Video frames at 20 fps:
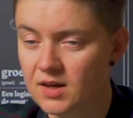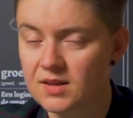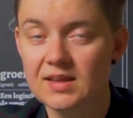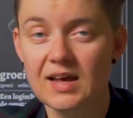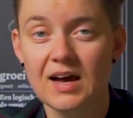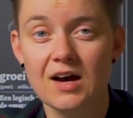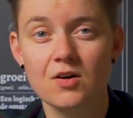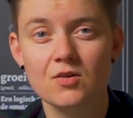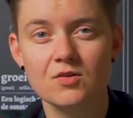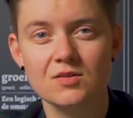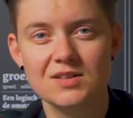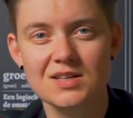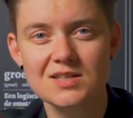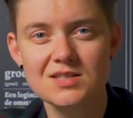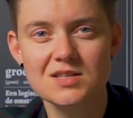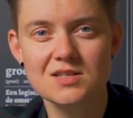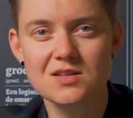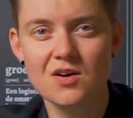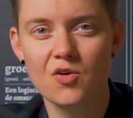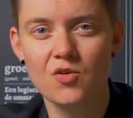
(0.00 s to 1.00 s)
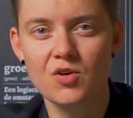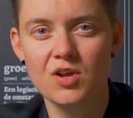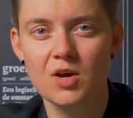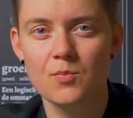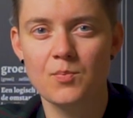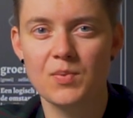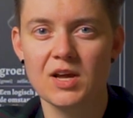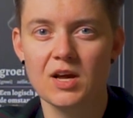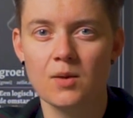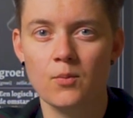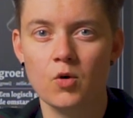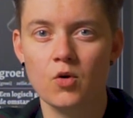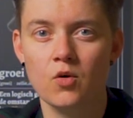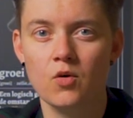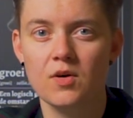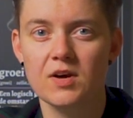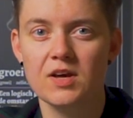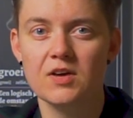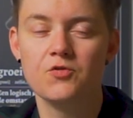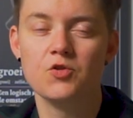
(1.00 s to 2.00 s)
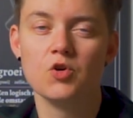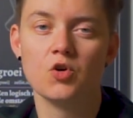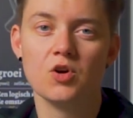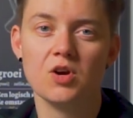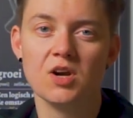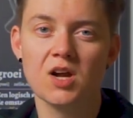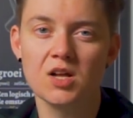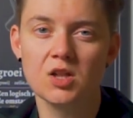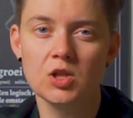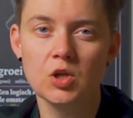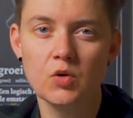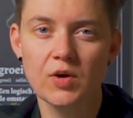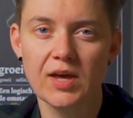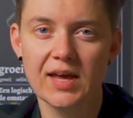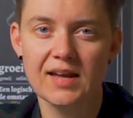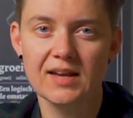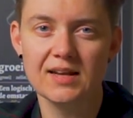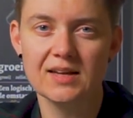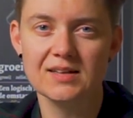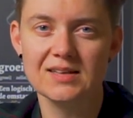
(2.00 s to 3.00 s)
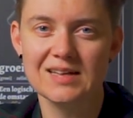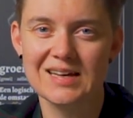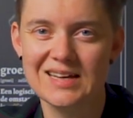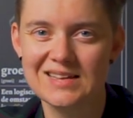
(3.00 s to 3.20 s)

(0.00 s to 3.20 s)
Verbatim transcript: Now, this is only applicable if you're not located